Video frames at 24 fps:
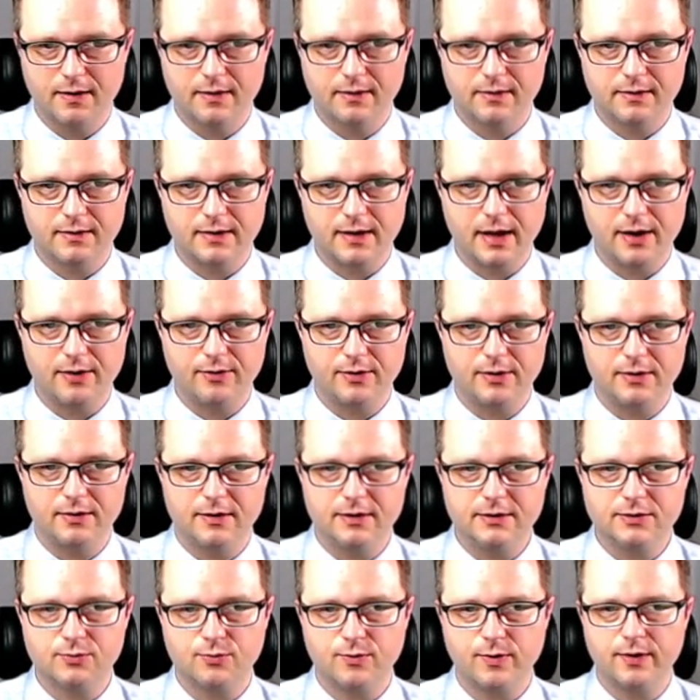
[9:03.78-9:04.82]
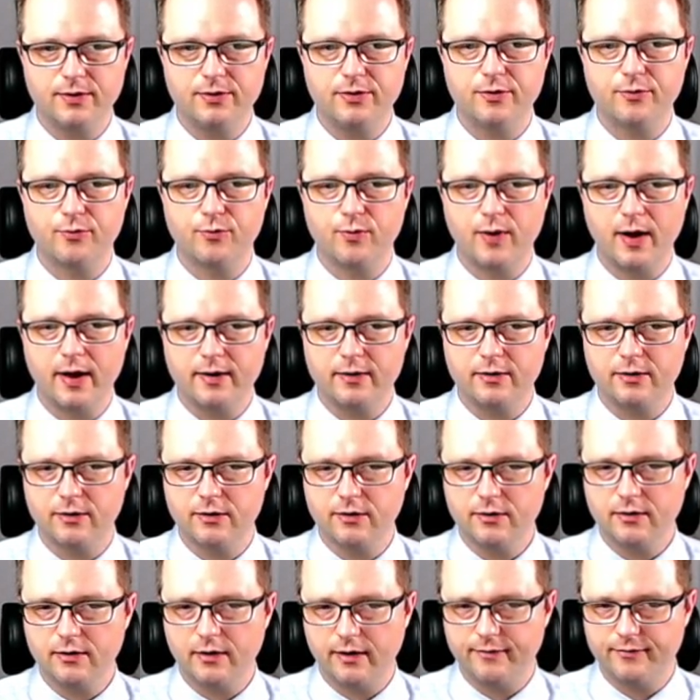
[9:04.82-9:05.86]
Now, in this one, the
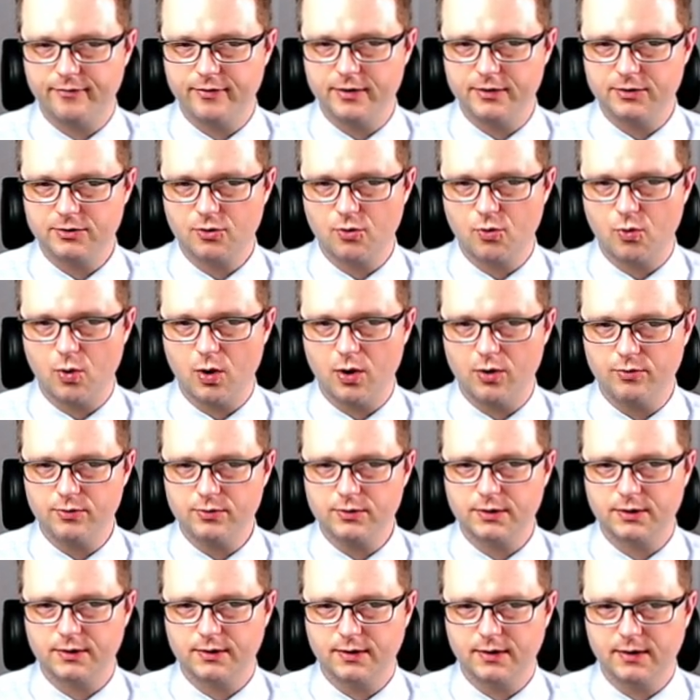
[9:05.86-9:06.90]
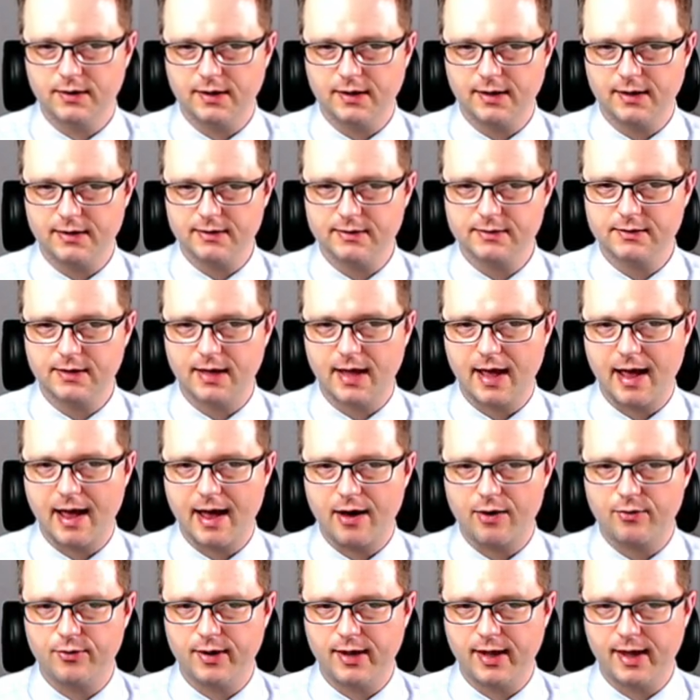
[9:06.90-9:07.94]
writer of this quote is
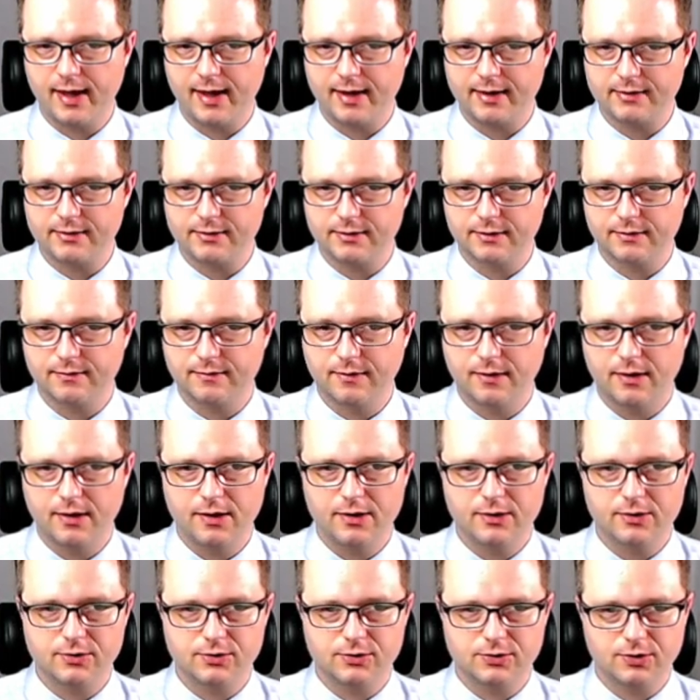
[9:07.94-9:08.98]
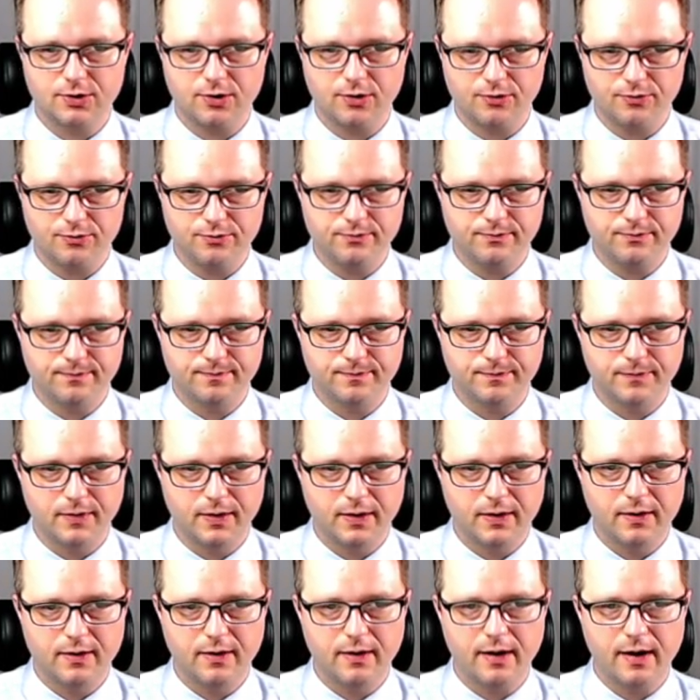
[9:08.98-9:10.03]
Awahand. So,
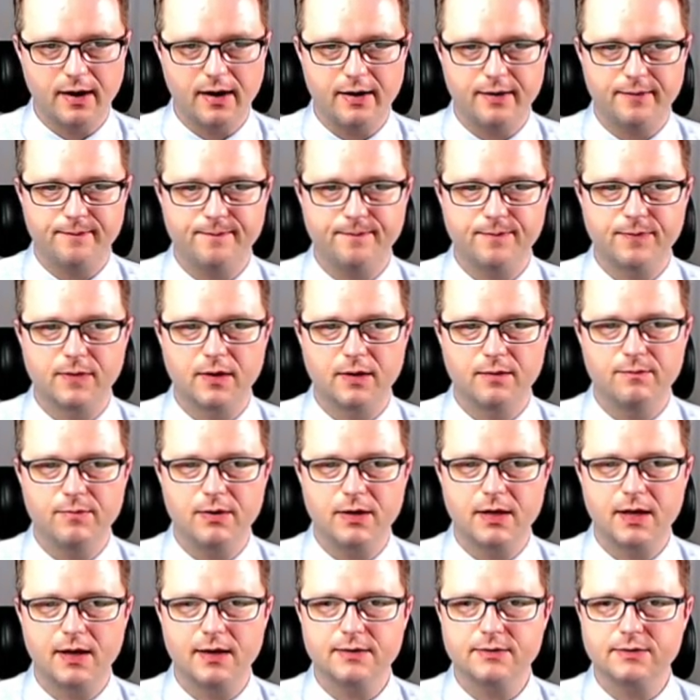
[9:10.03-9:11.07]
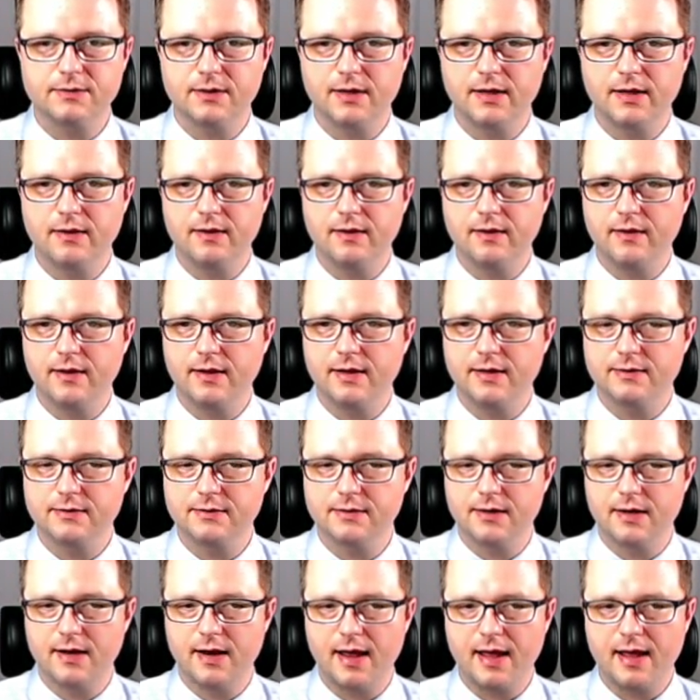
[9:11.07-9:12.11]
because his
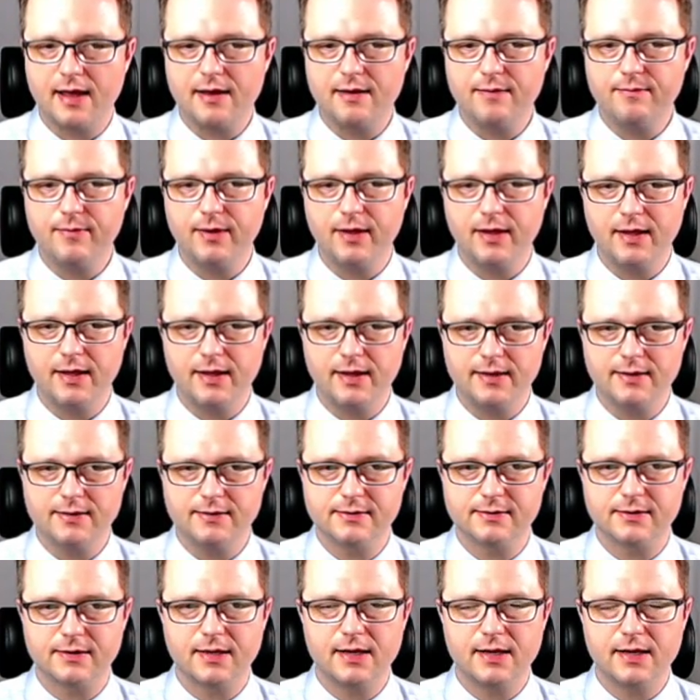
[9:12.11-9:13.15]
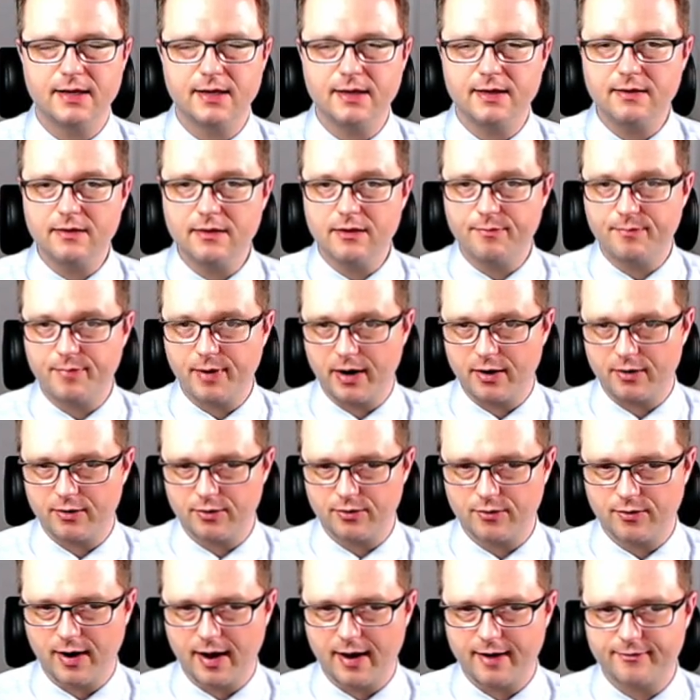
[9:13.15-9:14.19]
name is in the
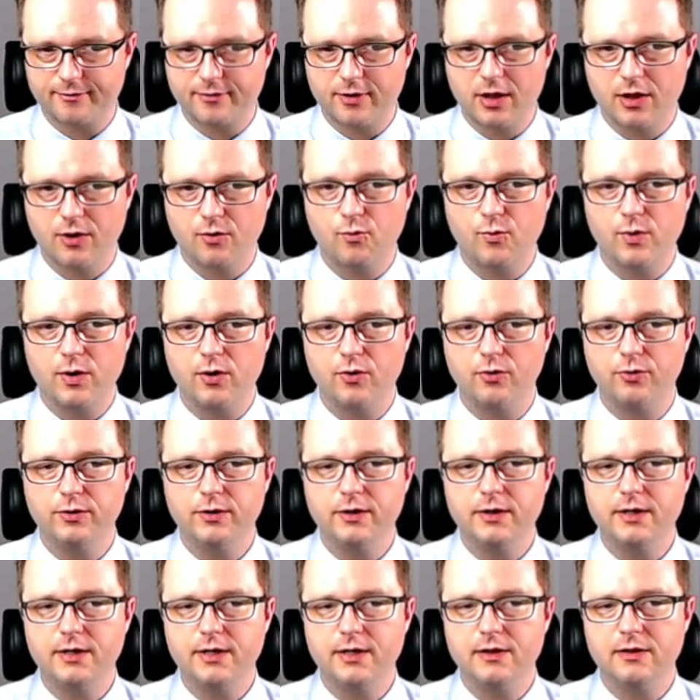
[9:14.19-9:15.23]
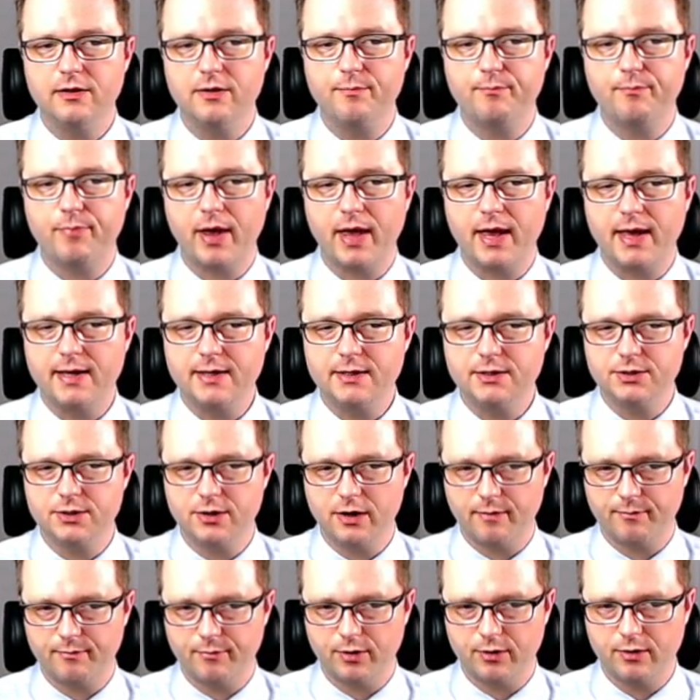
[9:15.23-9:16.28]
paragraph, we only need the page
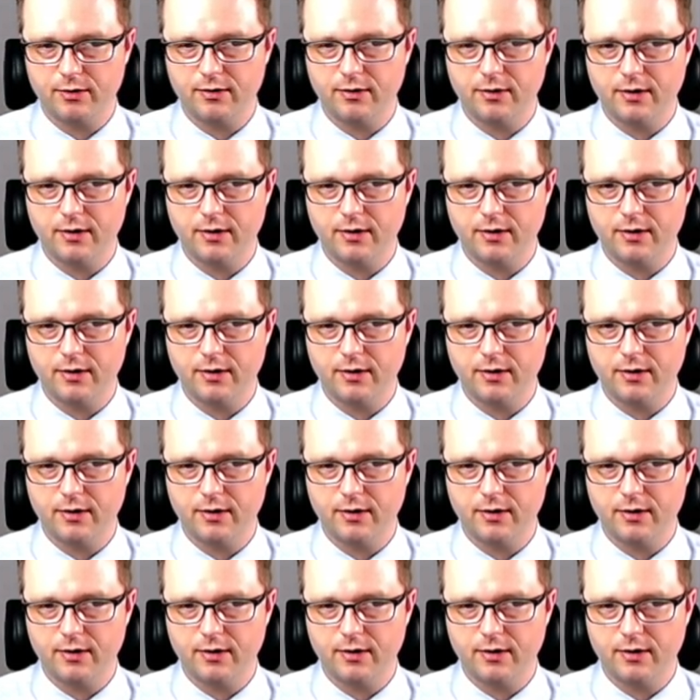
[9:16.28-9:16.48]
number